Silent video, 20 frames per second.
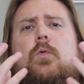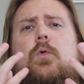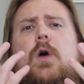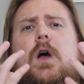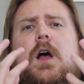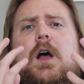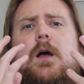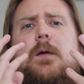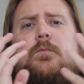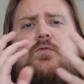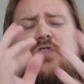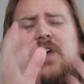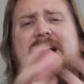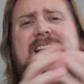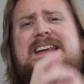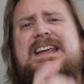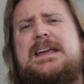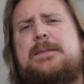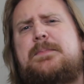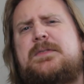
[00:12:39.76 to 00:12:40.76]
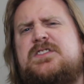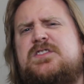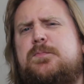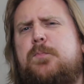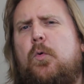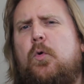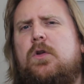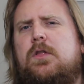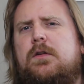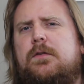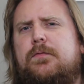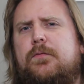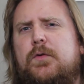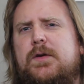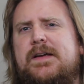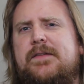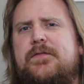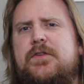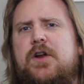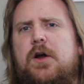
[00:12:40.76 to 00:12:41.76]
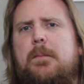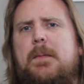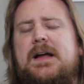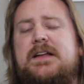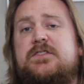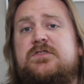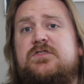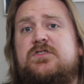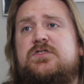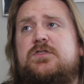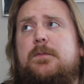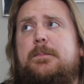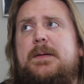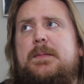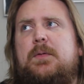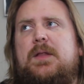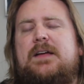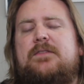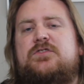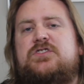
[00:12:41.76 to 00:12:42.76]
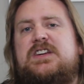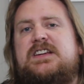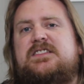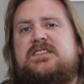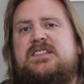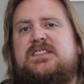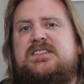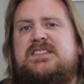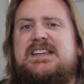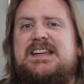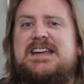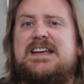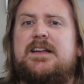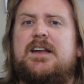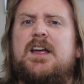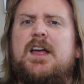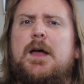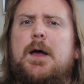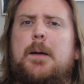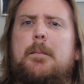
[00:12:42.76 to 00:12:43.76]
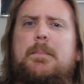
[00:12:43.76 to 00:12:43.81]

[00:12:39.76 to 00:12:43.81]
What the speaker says: Try to keep it spoiler free if you don't mind, so just so people have a chance to see it.